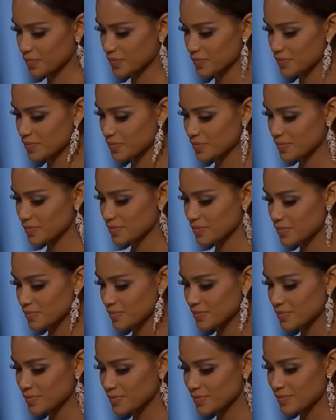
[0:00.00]

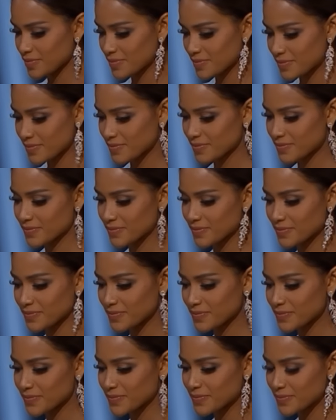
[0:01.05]

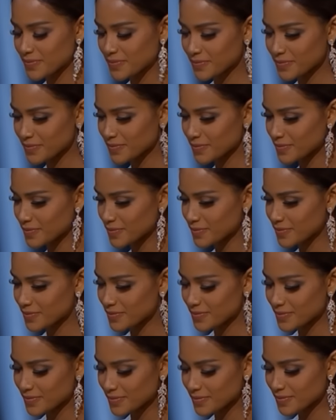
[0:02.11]

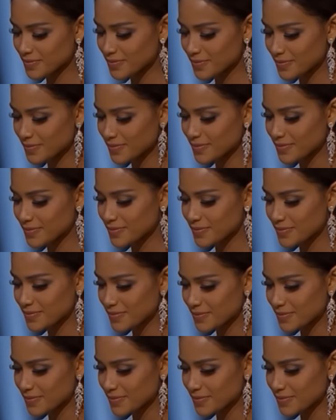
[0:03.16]
(silent)